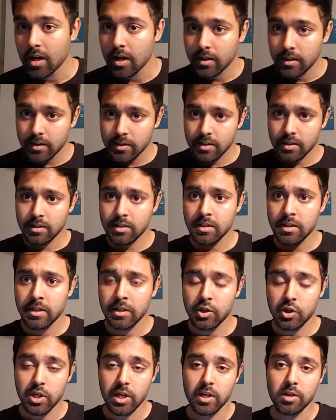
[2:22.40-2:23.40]
This is
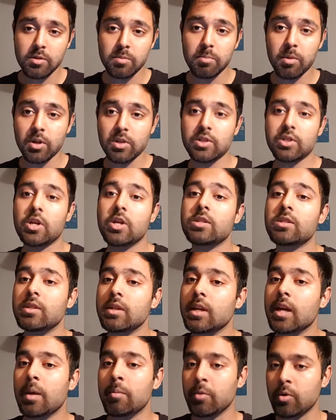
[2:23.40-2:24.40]
initiated by certain
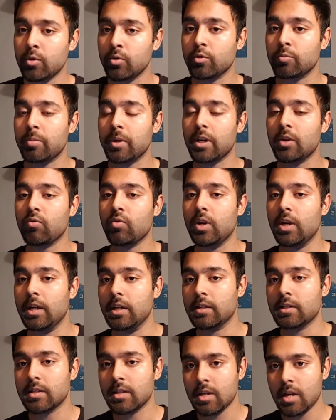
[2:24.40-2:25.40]
chemicals being
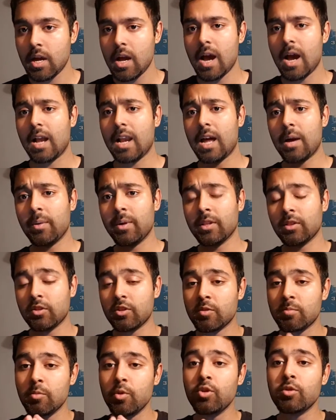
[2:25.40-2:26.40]
released, allowing the
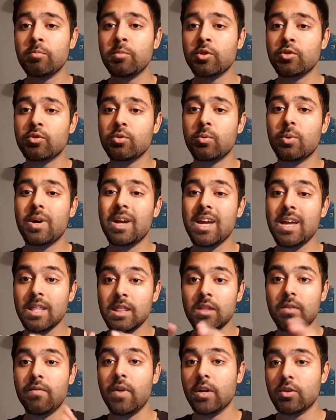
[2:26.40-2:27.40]
smooth muscle in
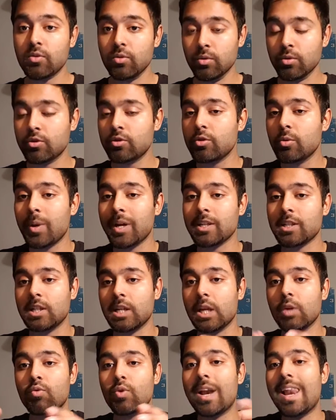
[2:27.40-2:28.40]
the vessels to
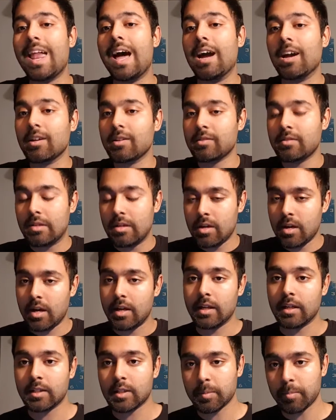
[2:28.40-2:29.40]
actually relax and
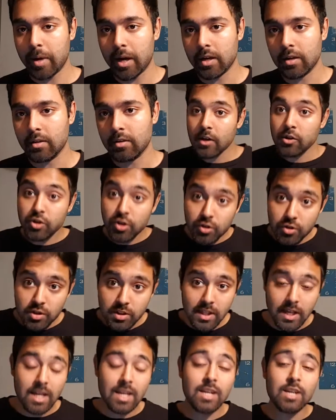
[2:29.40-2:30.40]
expand. Due to
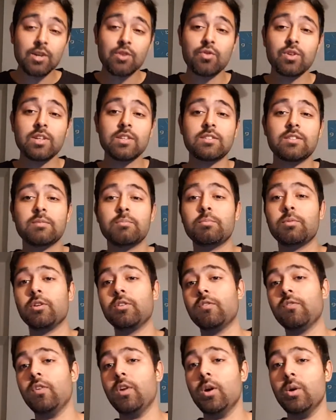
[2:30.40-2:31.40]
the increase in blood
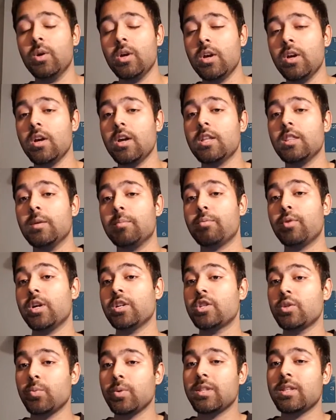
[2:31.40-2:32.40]
flow, the
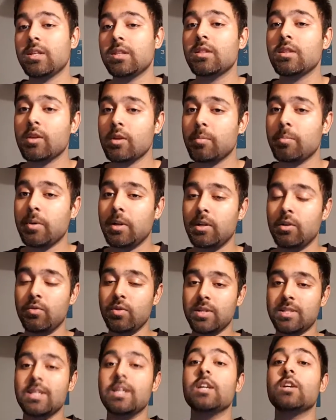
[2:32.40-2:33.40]
pressure within the
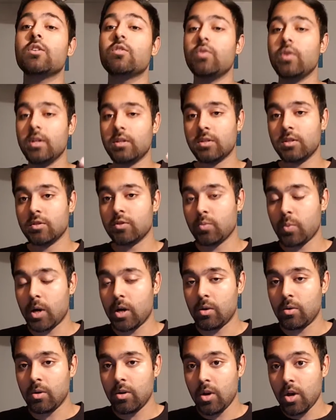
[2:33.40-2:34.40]
capillaries increases as
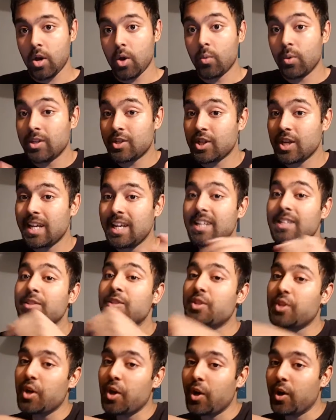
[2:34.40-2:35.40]
well, which in
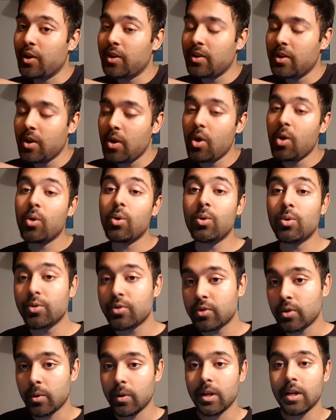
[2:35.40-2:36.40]
turn
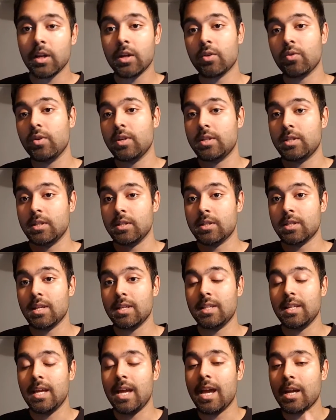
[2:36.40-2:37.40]
also increases
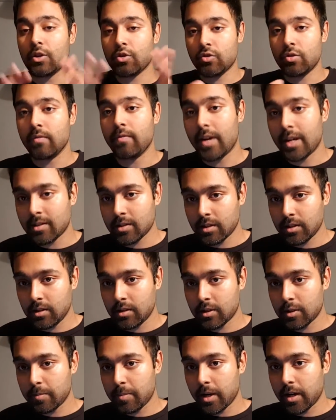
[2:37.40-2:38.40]
the extravascular
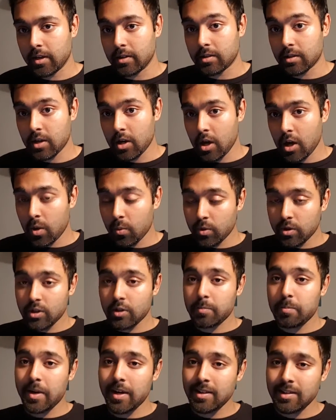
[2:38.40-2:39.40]
space, which is
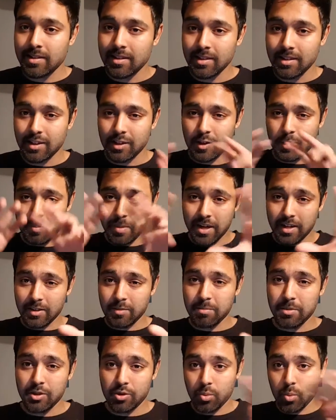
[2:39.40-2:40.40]
basically the space
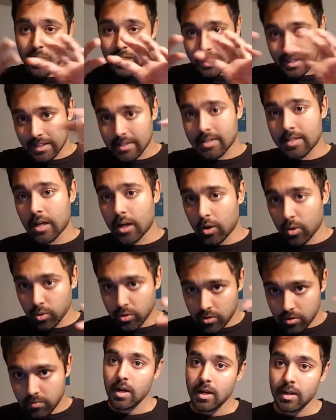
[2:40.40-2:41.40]
between the
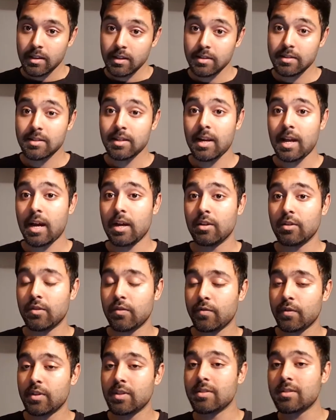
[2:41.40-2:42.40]
cells. This allows
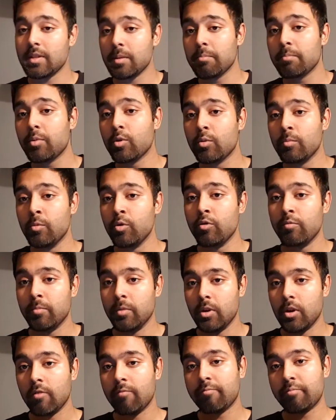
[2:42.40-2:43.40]
for the simple movement
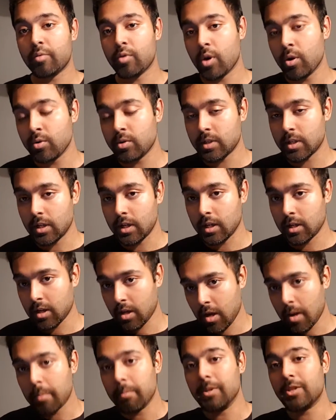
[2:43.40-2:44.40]
of protein
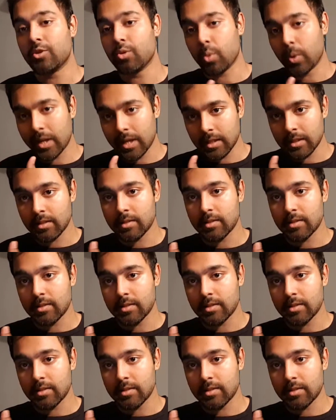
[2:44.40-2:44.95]
between the